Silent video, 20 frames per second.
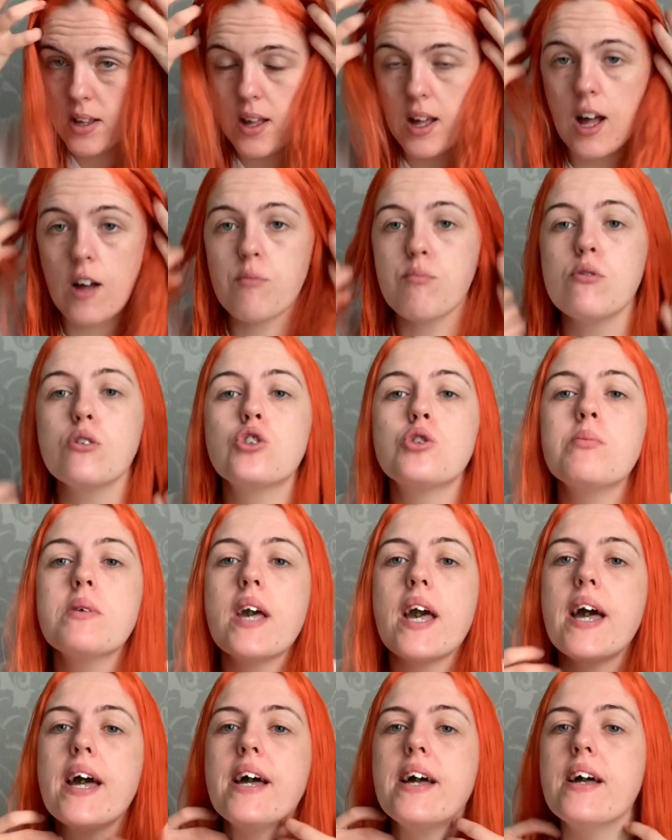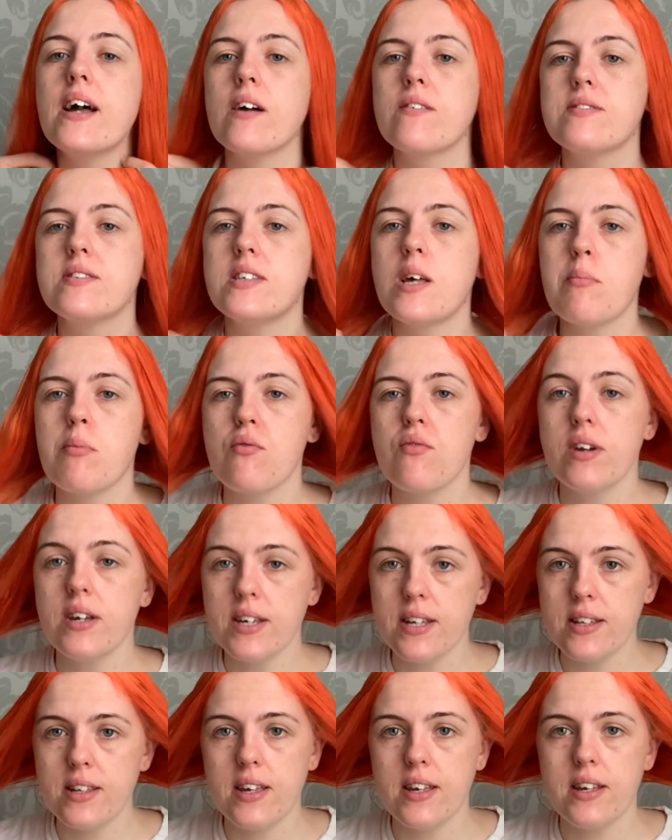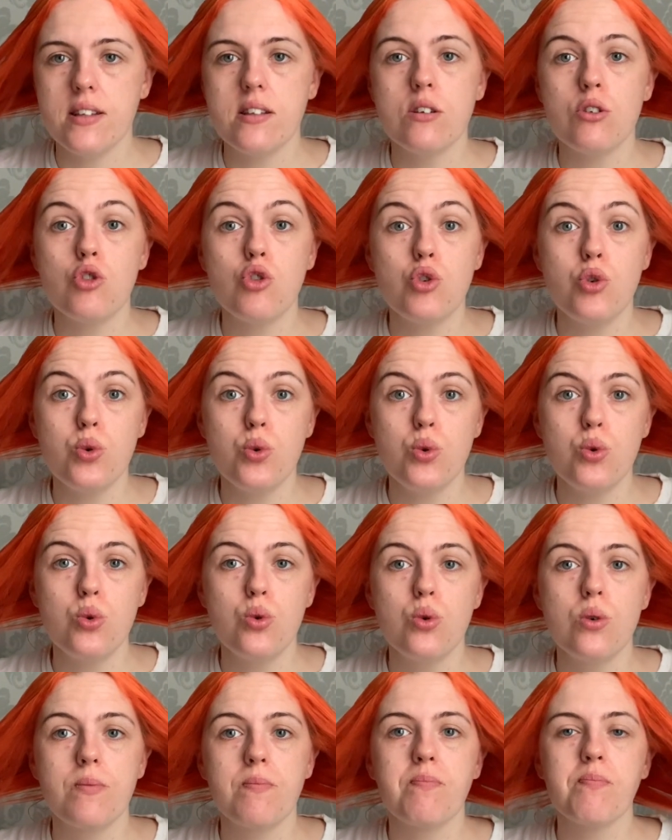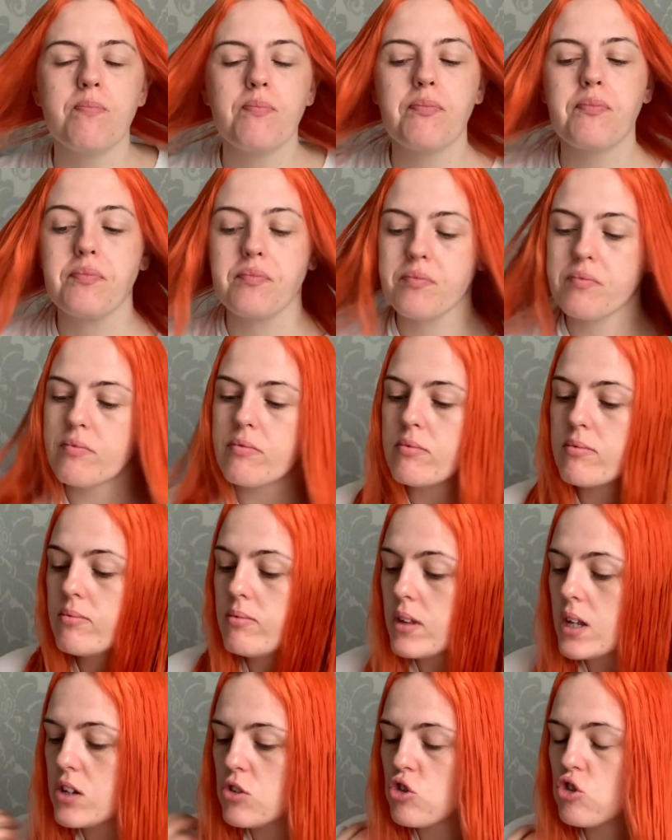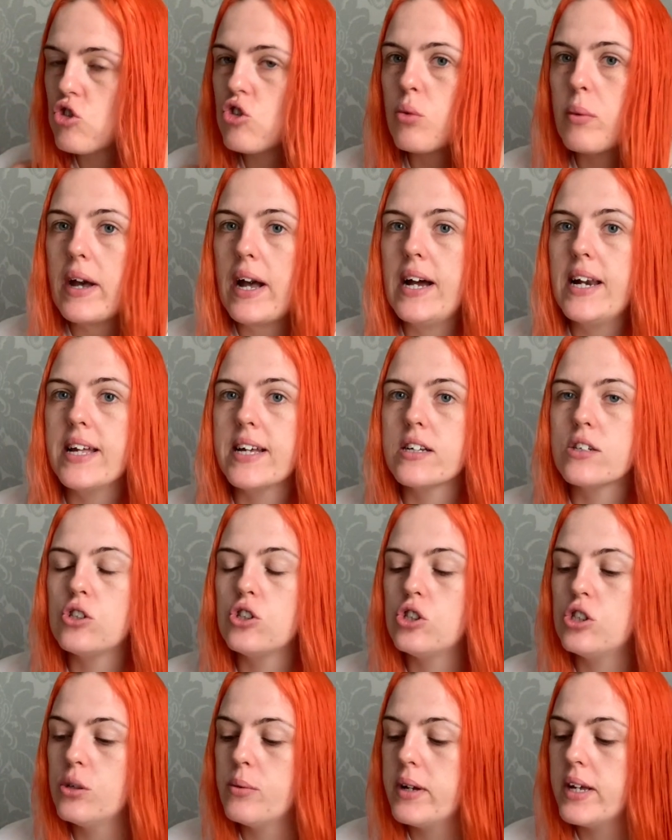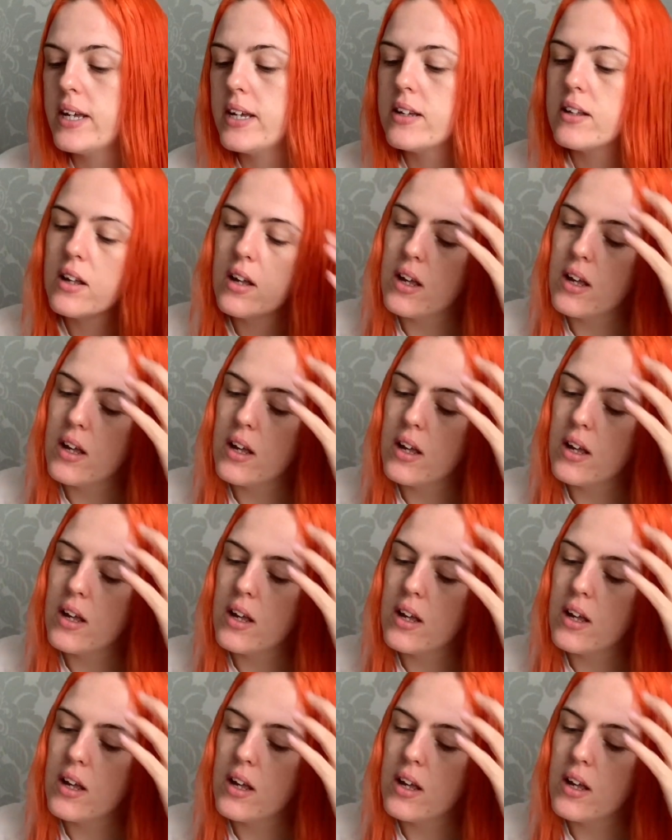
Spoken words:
I've brushed my hair, I've separated it into 2, just the way I like to do it.